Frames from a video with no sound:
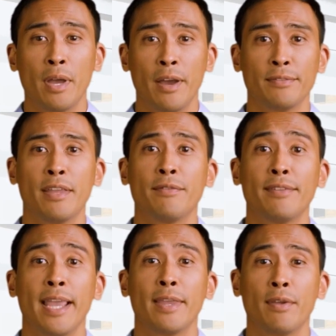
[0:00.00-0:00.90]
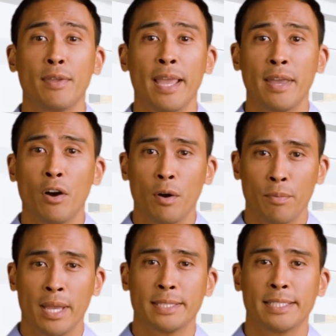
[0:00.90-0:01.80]
lifetime value and
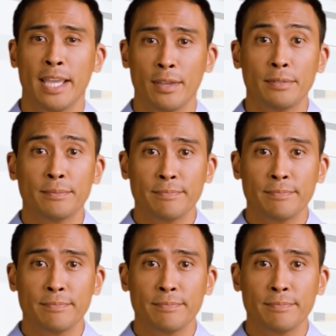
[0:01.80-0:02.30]
online sales.